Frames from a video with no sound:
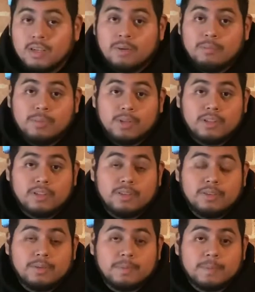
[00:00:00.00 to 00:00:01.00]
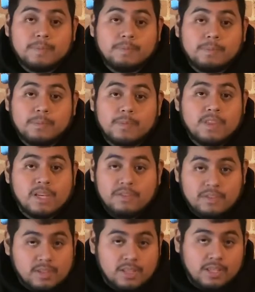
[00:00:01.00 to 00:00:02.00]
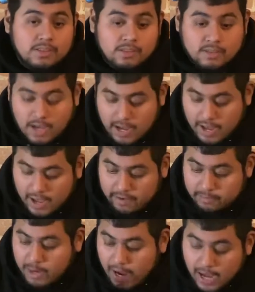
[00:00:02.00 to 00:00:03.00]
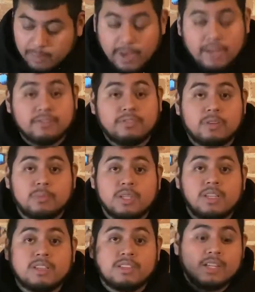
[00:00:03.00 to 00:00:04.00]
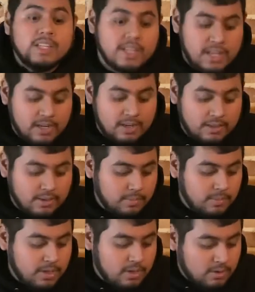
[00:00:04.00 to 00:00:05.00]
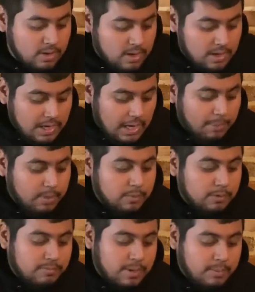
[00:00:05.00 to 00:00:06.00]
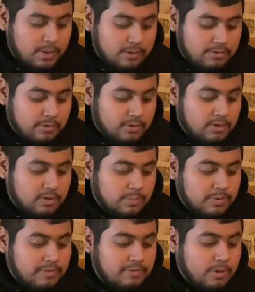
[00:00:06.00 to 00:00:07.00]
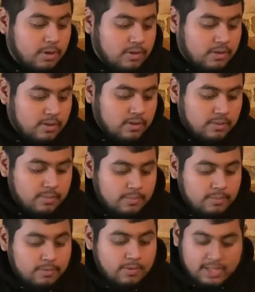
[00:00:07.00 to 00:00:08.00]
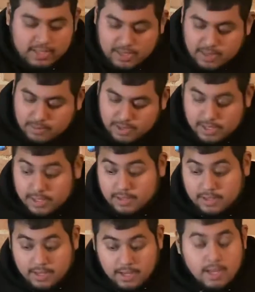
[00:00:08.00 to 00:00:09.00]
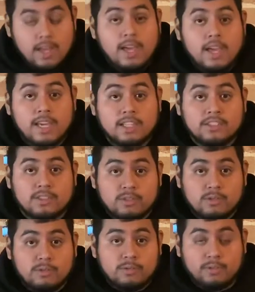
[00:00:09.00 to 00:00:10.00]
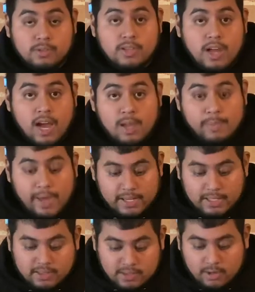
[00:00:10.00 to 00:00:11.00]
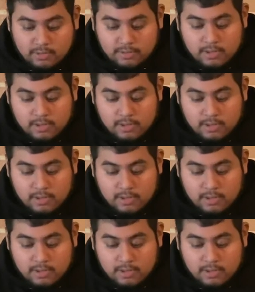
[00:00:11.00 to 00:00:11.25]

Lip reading: but nevertheless, I have my iPad in front of me because I need to edit a thumbnail. I'm gonna move my microphone a little bit farther so I can get into the iPad itself.